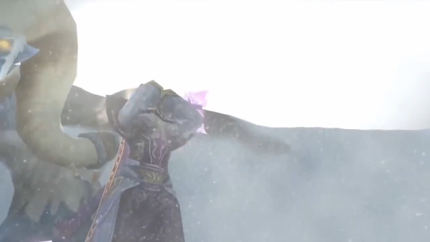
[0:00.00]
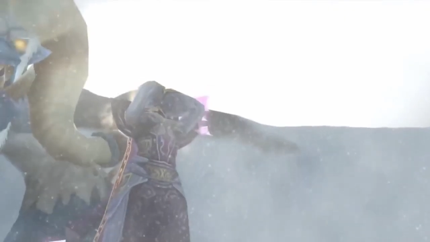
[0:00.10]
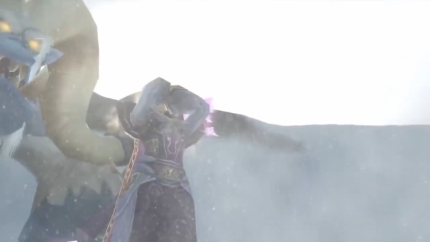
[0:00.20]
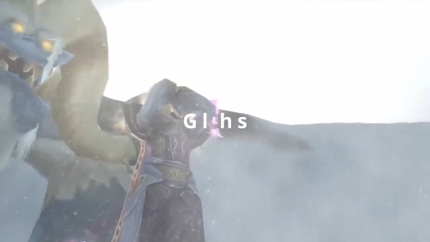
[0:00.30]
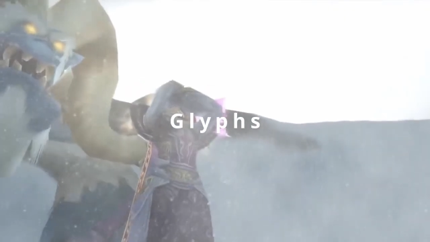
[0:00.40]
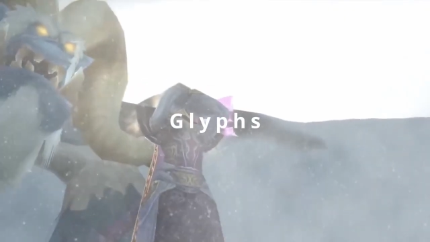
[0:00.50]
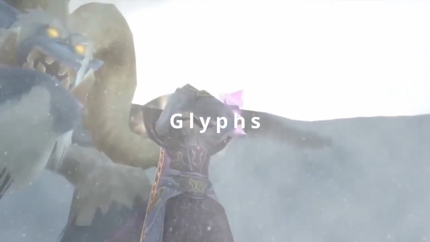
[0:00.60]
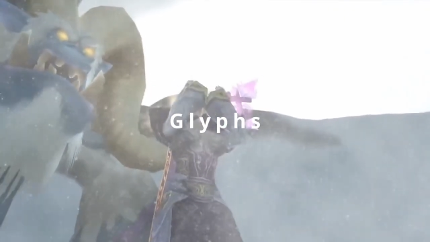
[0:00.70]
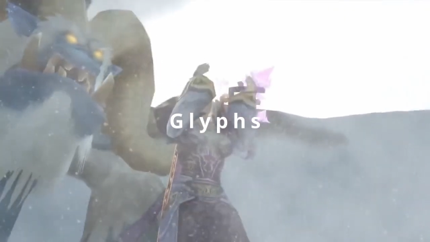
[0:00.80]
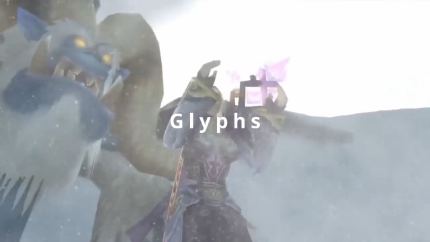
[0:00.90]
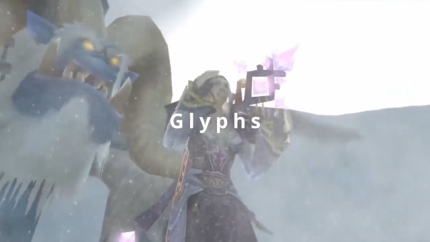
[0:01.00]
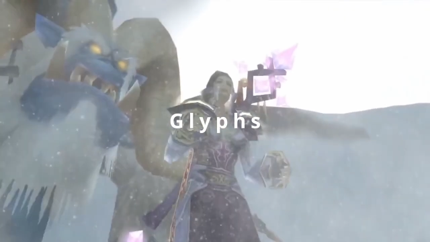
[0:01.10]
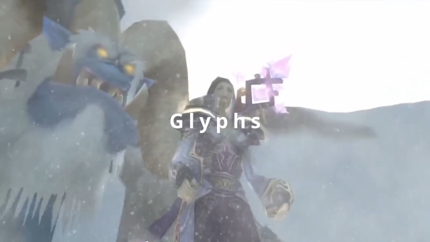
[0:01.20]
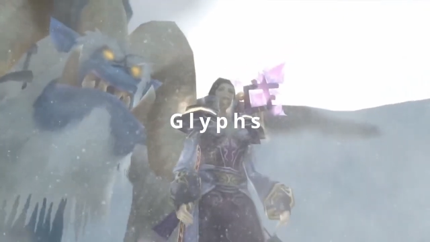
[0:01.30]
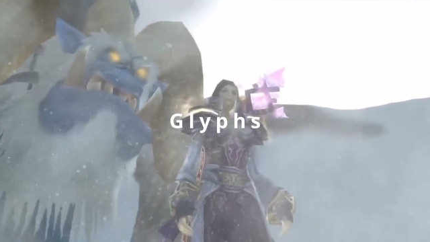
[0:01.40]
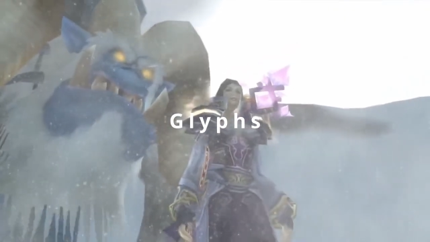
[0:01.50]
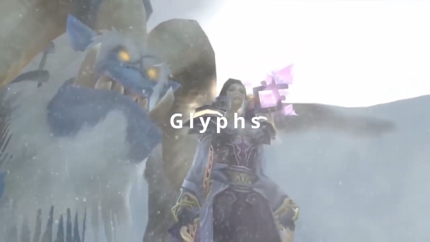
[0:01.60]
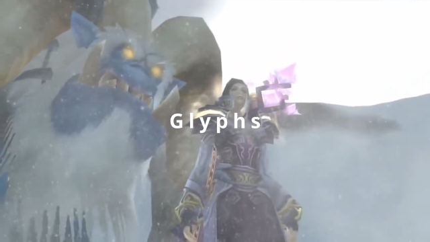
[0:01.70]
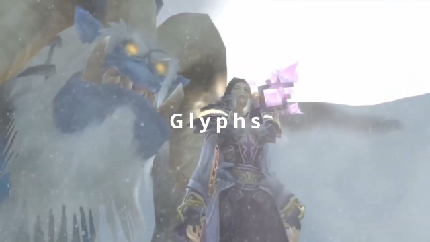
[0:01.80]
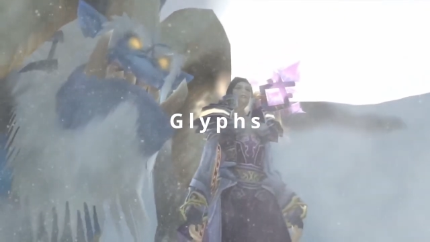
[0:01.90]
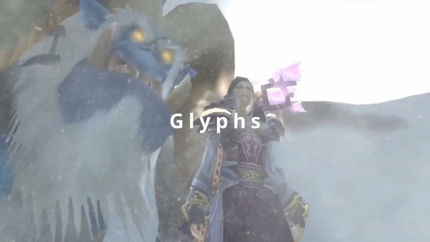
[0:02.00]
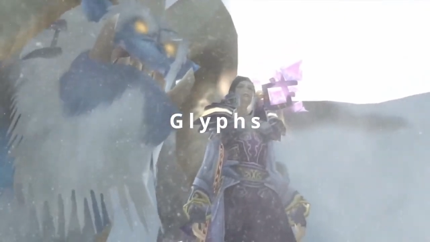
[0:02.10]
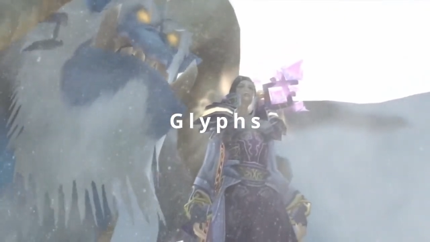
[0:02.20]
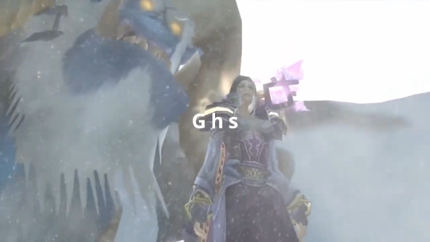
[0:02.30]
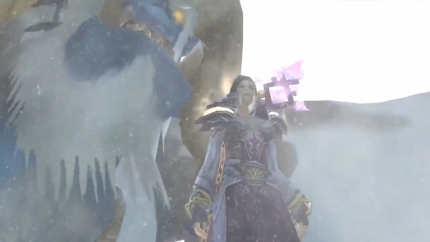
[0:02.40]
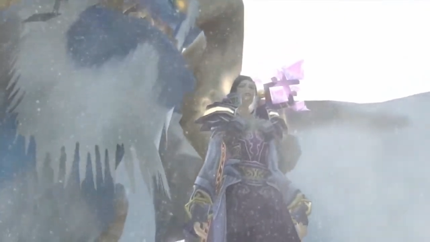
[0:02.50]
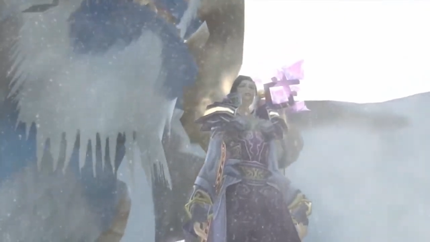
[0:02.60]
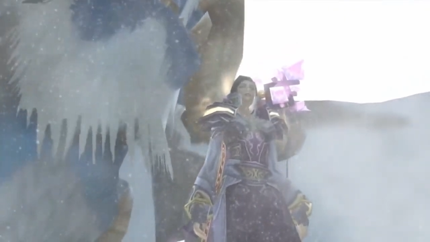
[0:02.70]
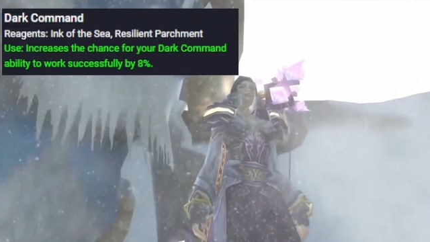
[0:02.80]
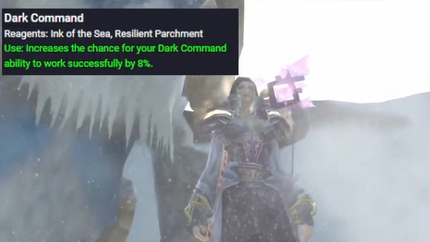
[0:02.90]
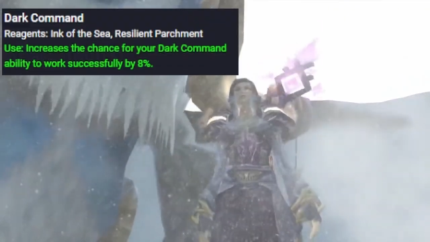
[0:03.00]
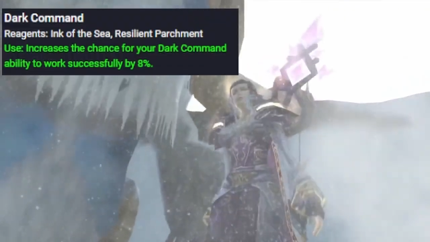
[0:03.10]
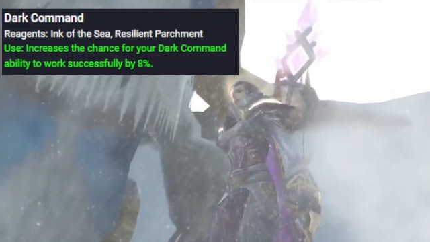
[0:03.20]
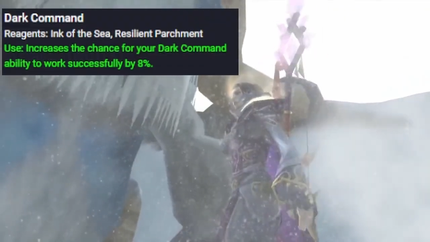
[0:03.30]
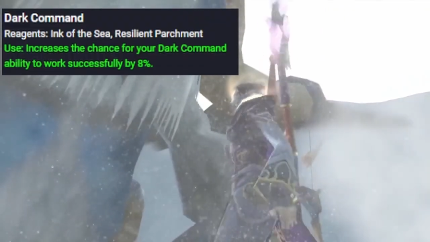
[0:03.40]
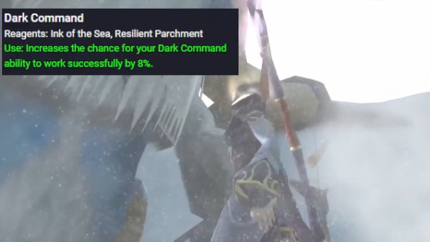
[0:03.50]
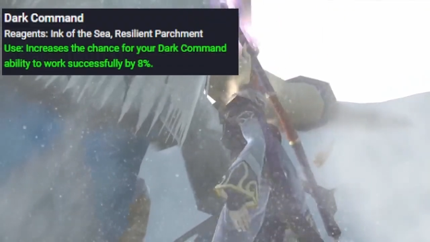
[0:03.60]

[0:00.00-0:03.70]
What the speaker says: Nobody's mouth can be seen.